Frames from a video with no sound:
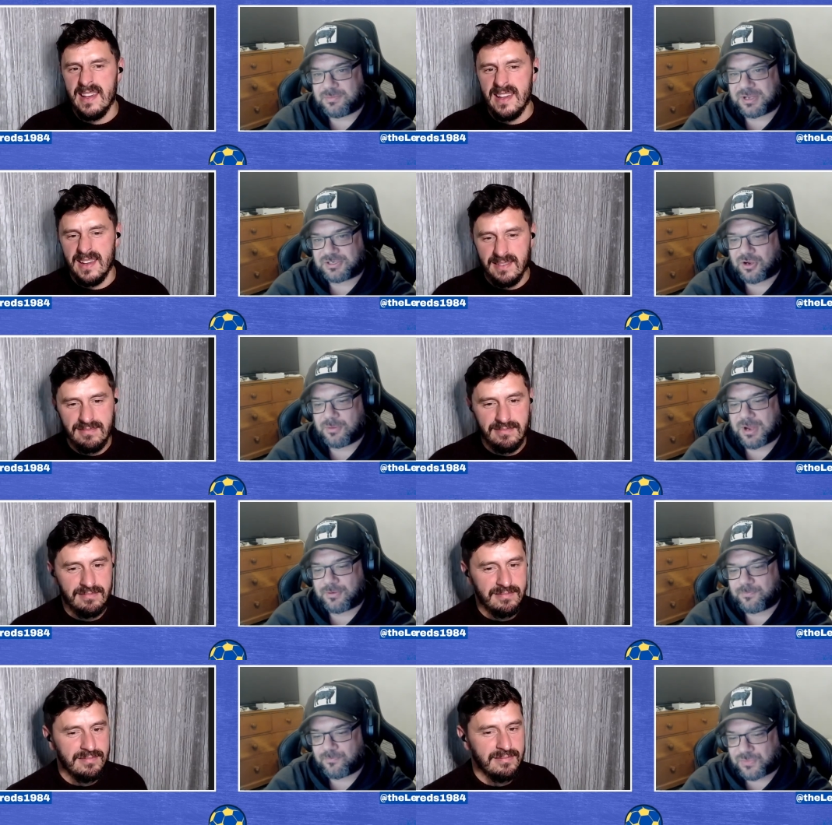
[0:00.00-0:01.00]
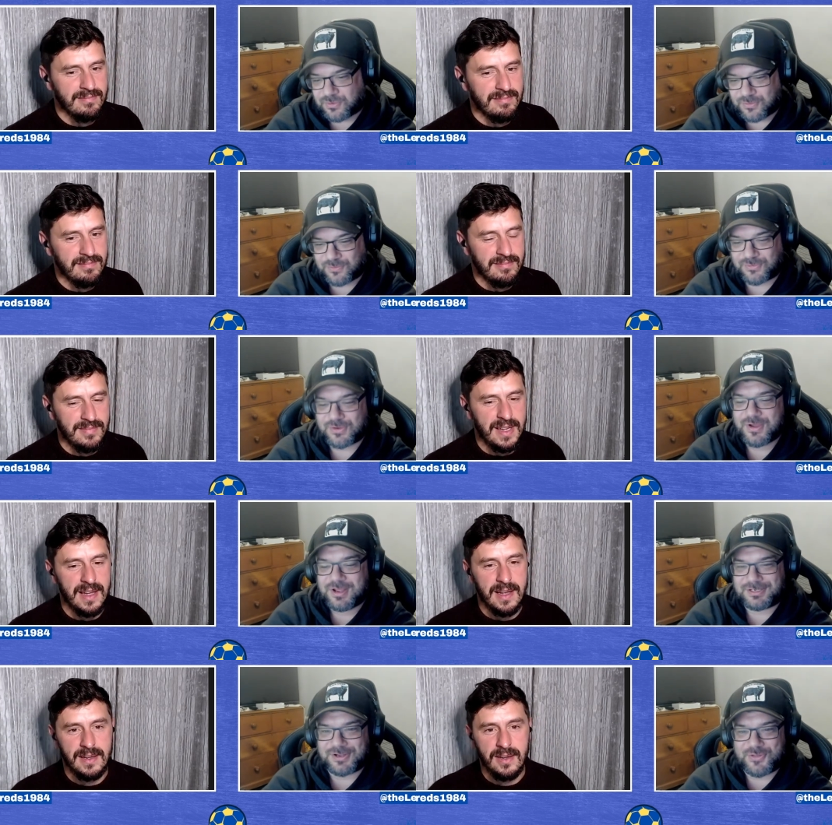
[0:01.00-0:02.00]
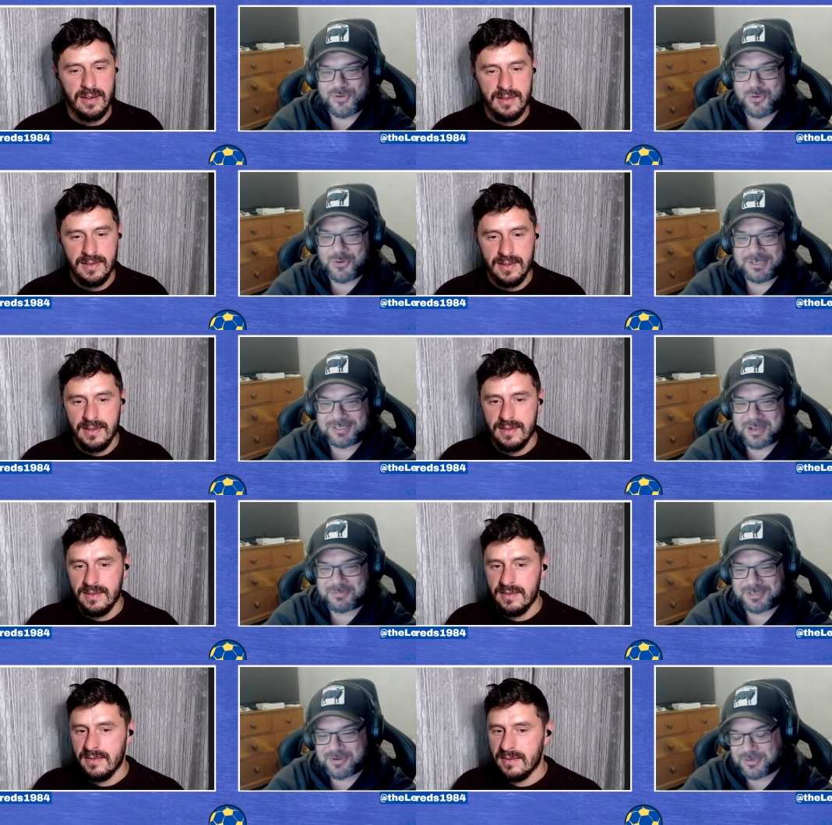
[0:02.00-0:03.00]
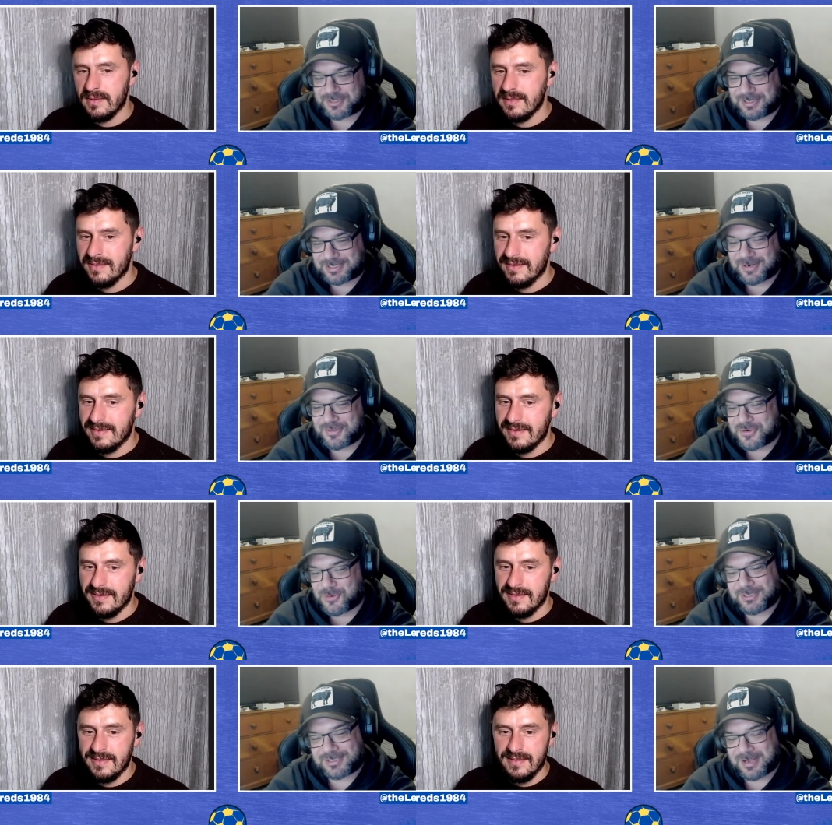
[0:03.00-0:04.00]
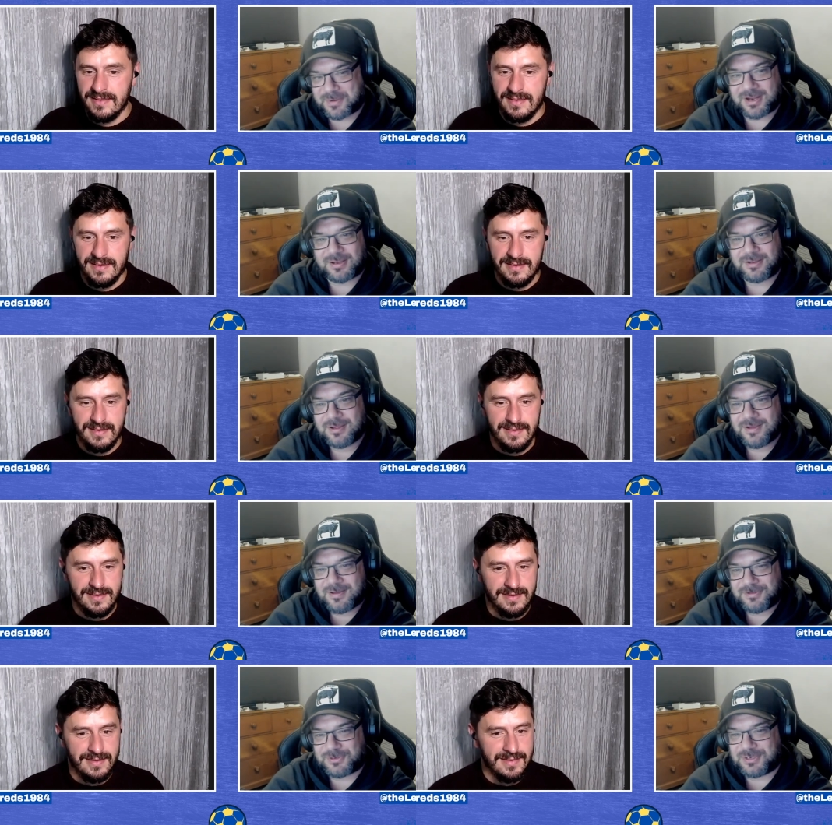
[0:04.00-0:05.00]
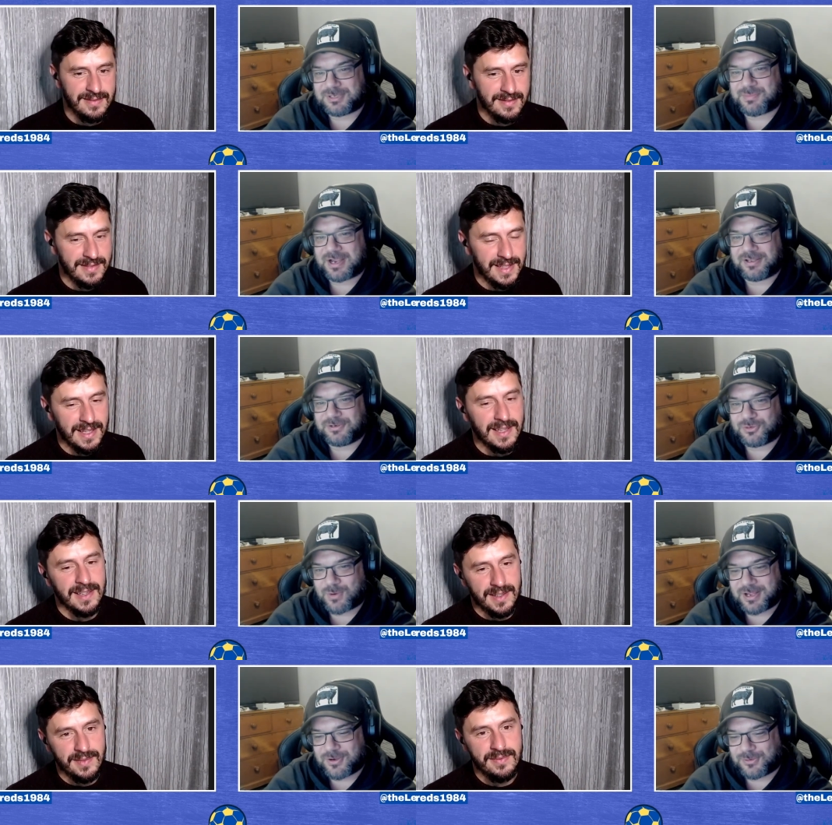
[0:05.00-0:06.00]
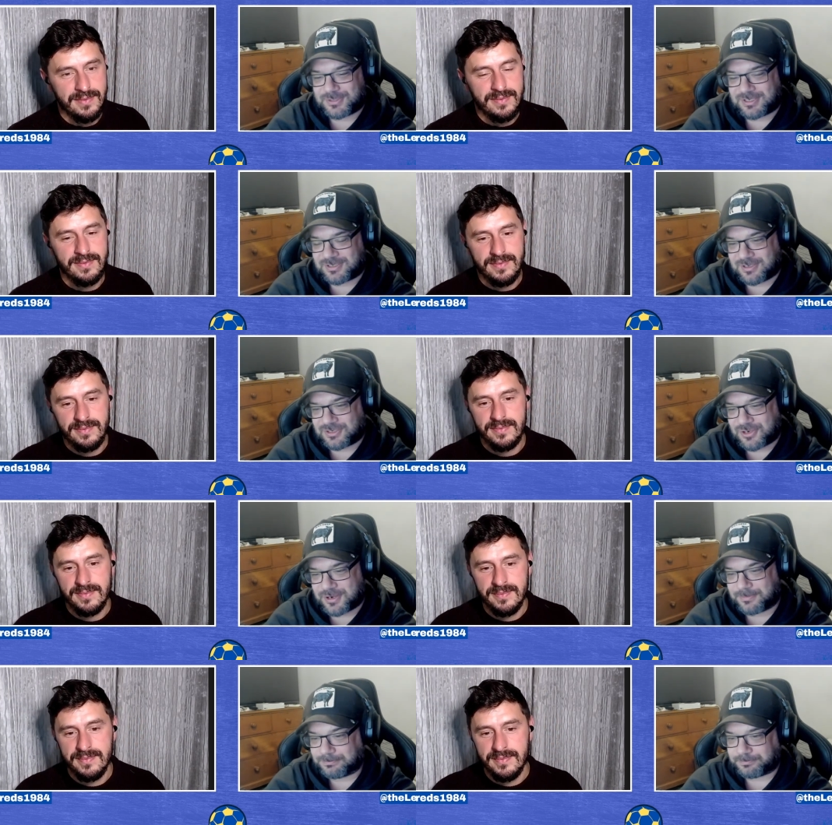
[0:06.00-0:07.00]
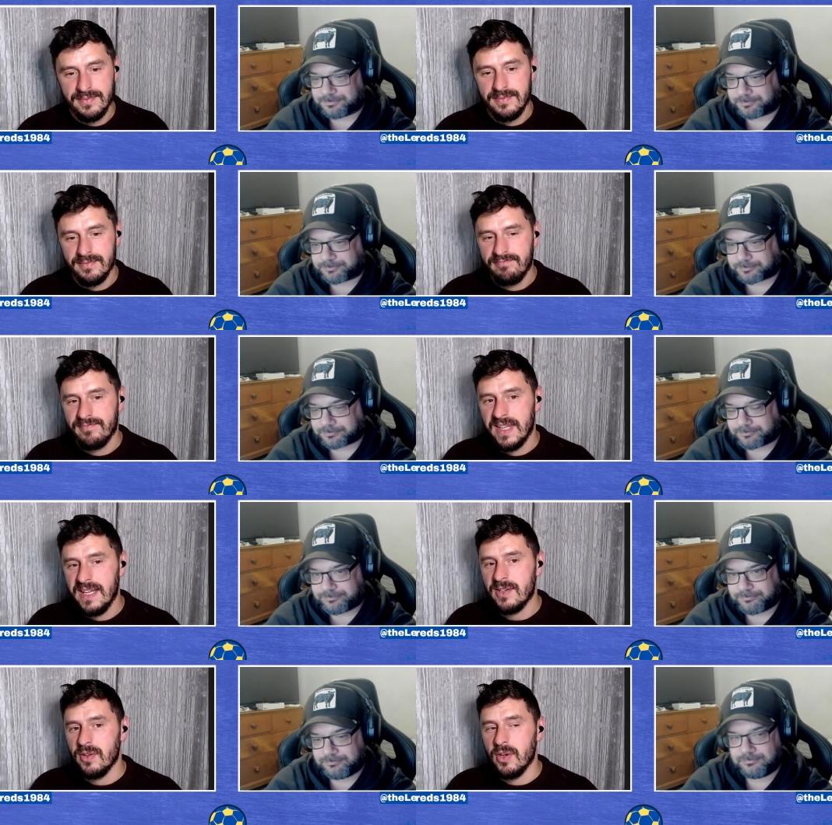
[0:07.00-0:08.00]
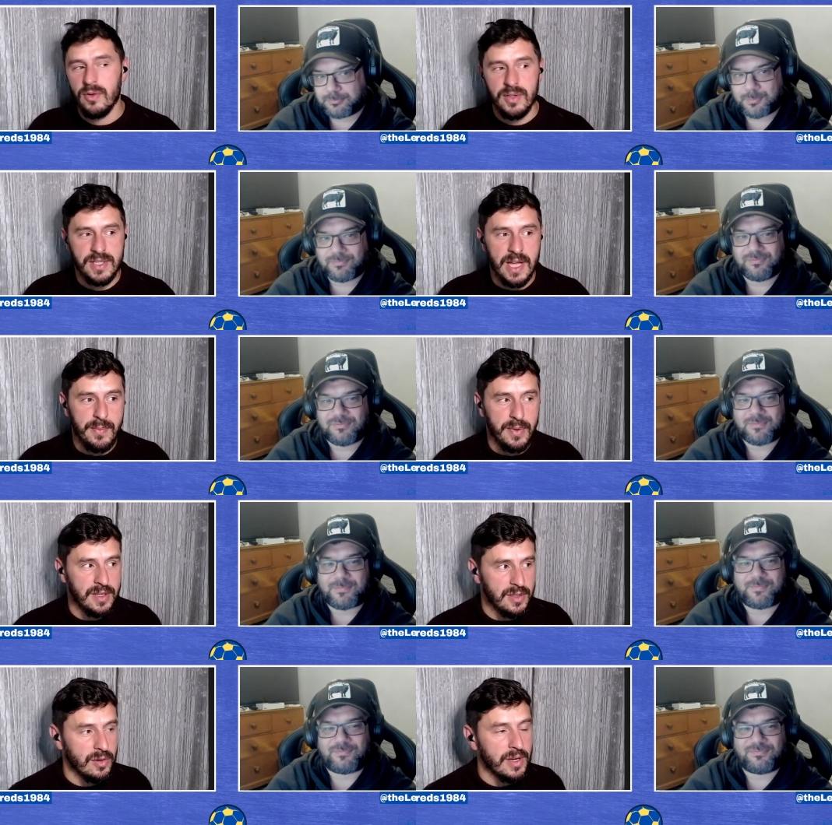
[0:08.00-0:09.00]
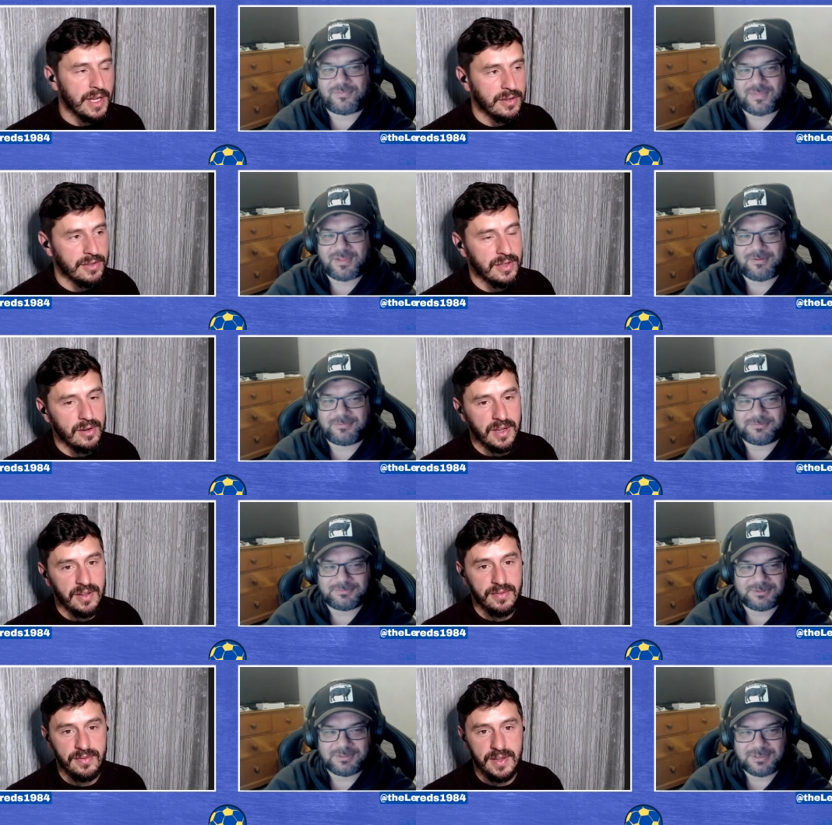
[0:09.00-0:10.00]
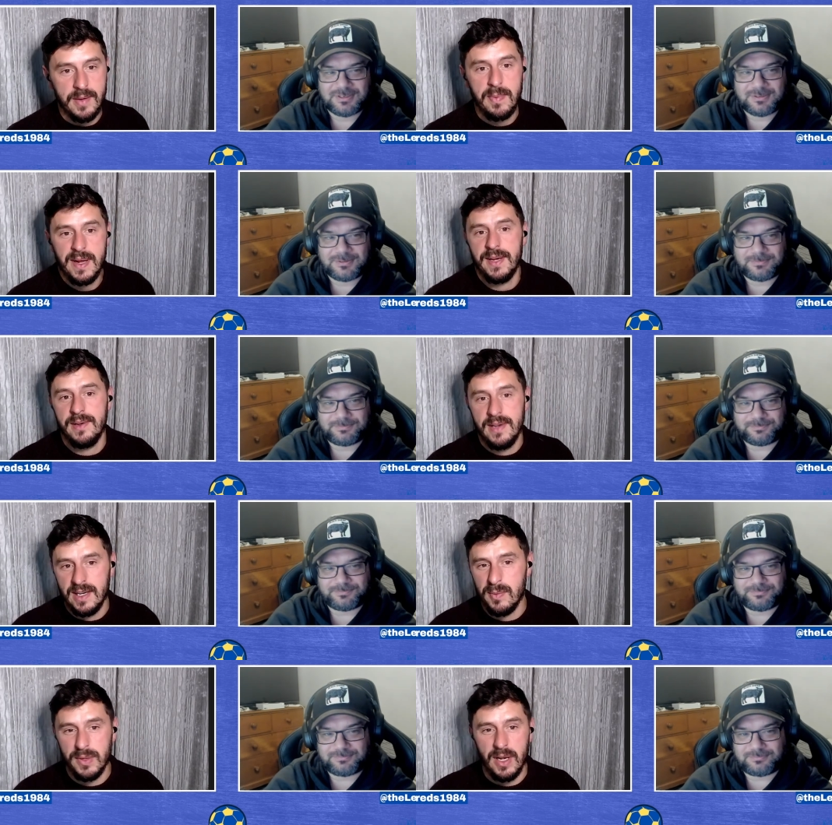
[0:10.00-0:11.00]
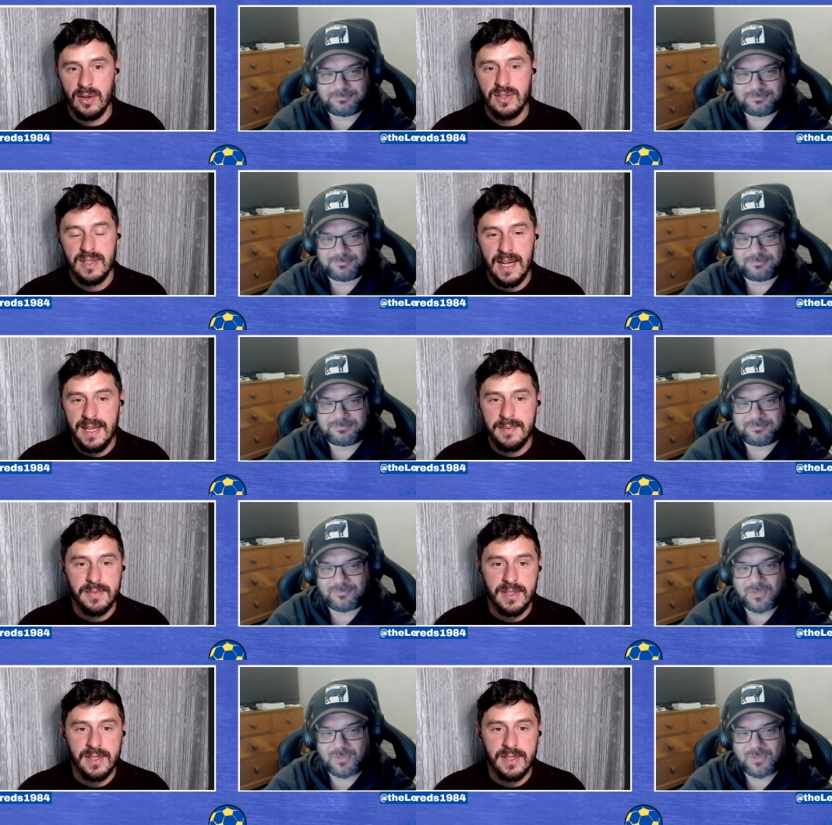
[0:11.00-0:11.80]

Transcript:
Speaker 1: yeah. a bit of time out to sit on the naughty step still. He's still on the naughty step, and he? he? Still needs to bang in yeah. 20
Speaker 2: goals this, this year. He is on the naughty step, but he's lucky because, like, if he'd have played, England would have lost the game.